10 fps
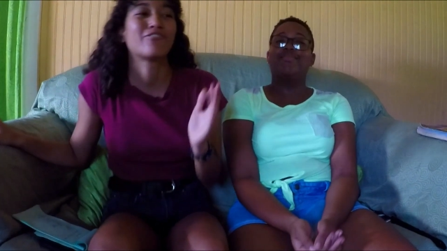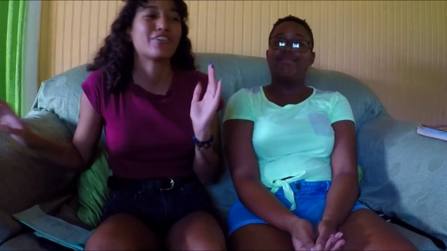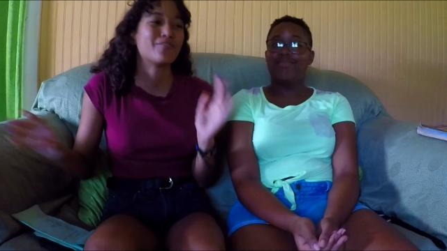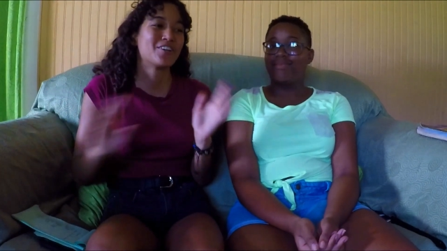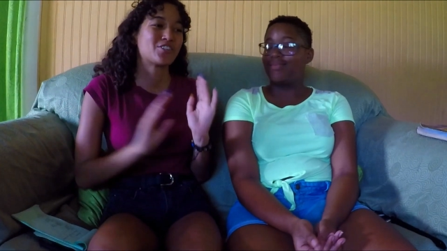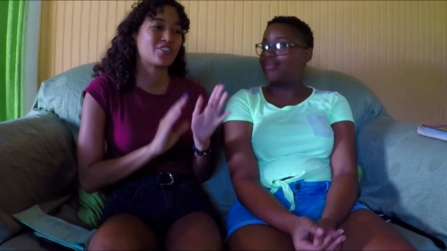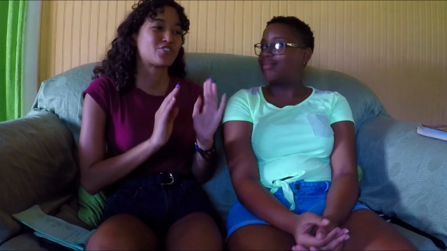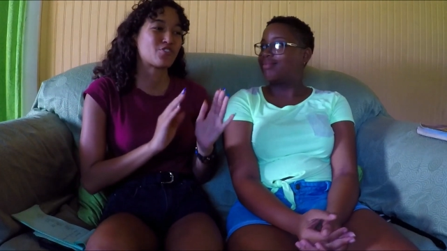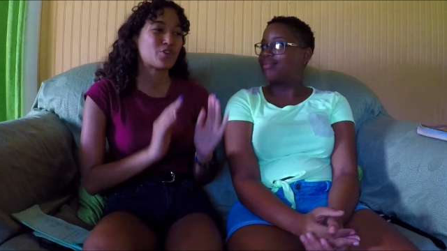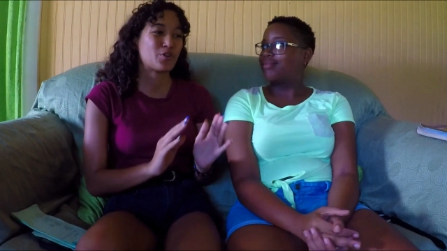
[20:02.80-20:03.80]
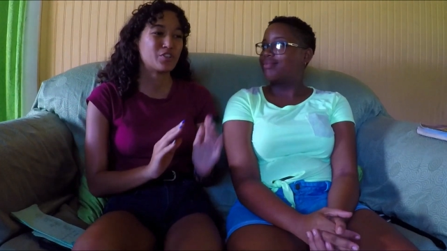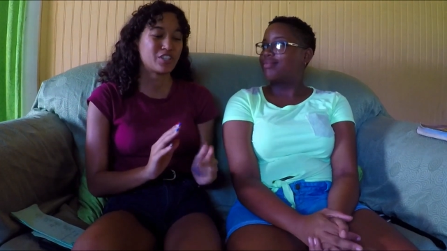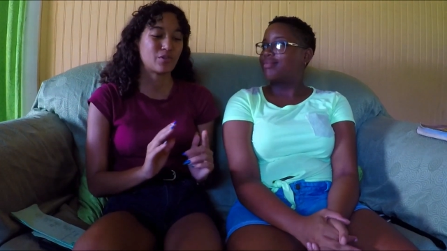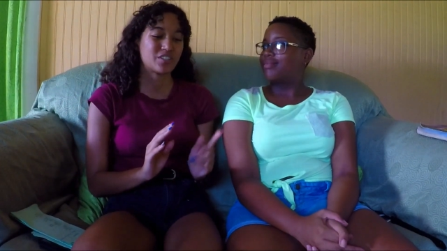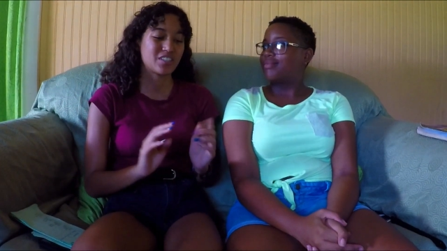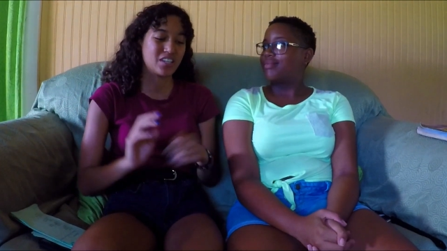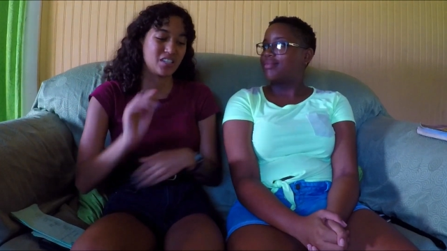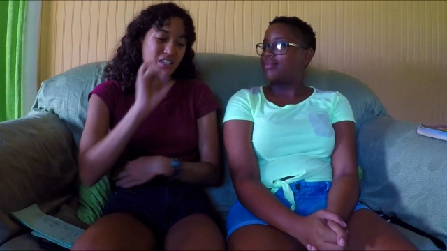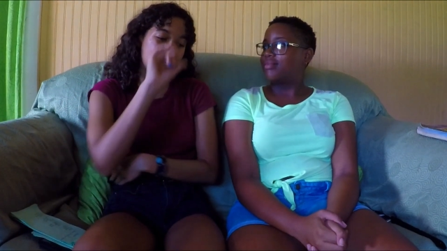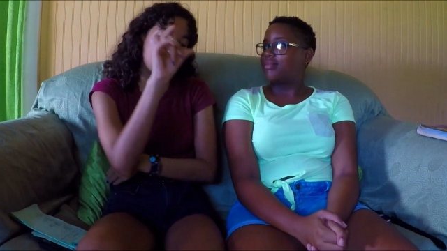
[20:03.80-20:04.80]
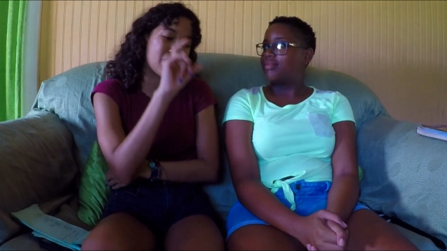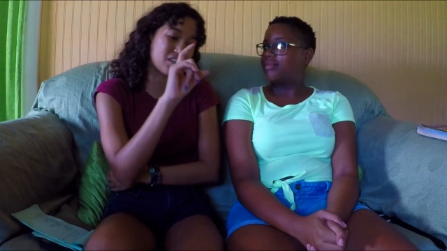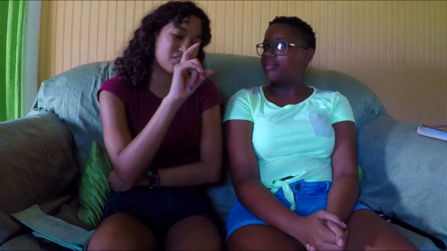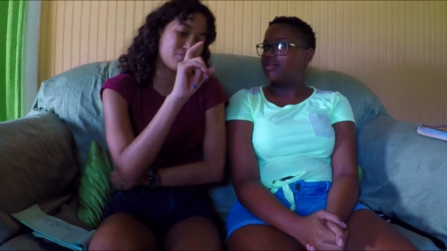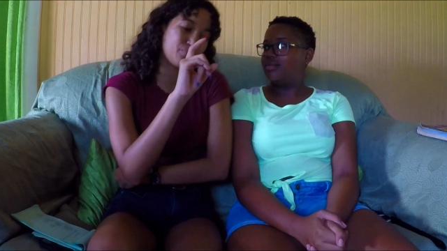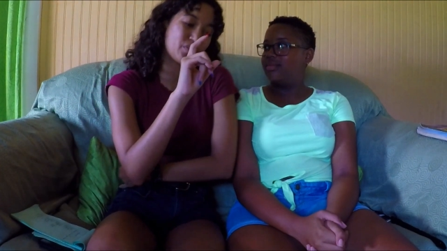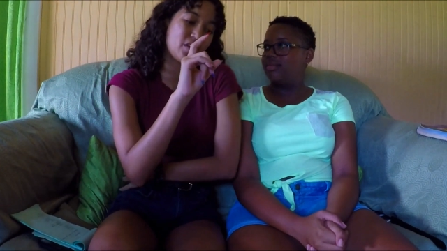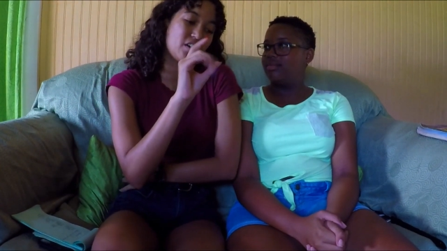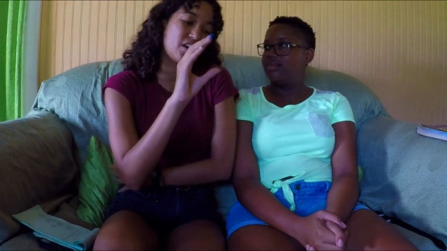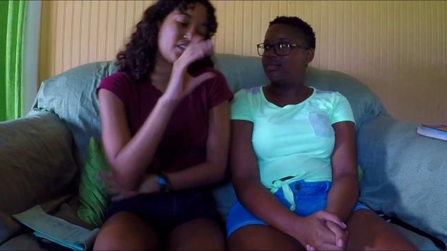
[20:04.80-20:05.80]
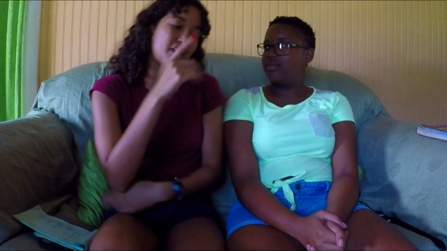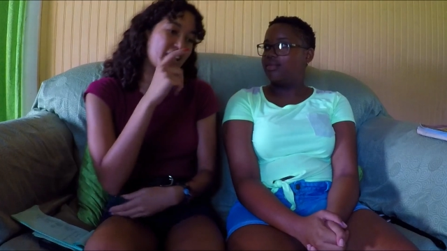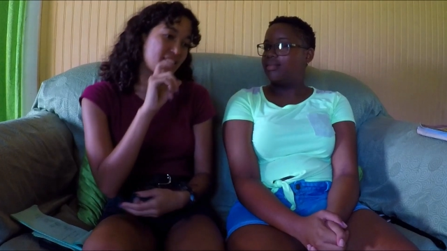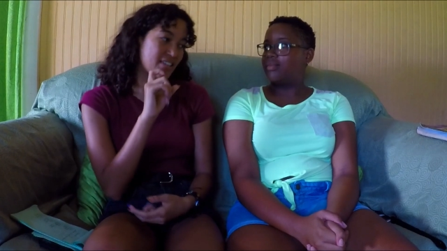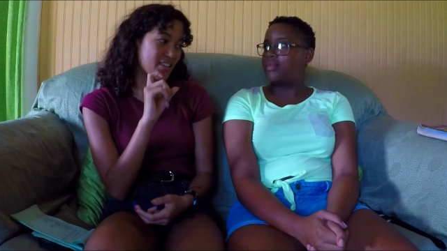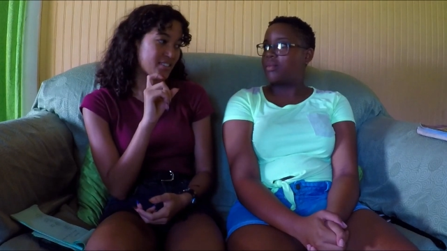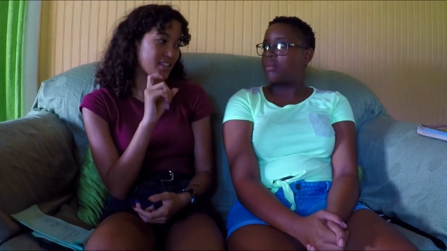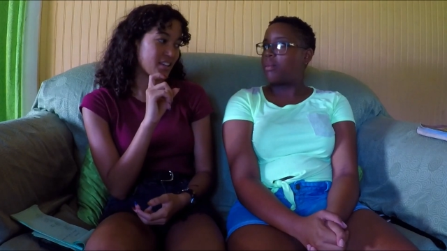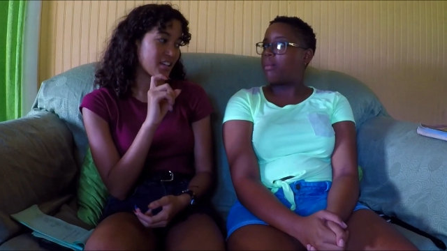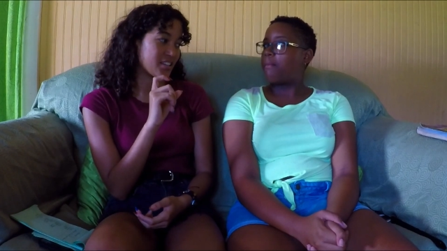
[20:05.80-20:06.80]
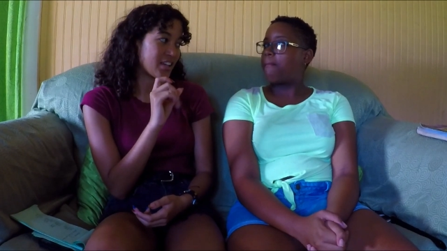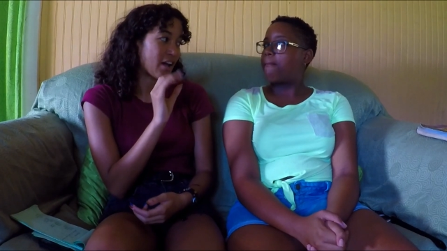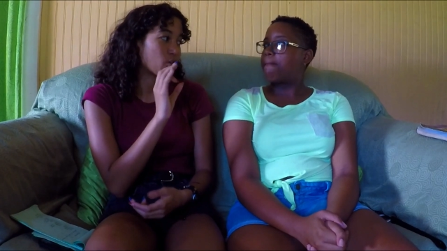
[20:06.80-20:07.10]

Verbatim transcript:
Speaker 1: friend of mine, she was drinking coconut water in a can, and then I tasted it.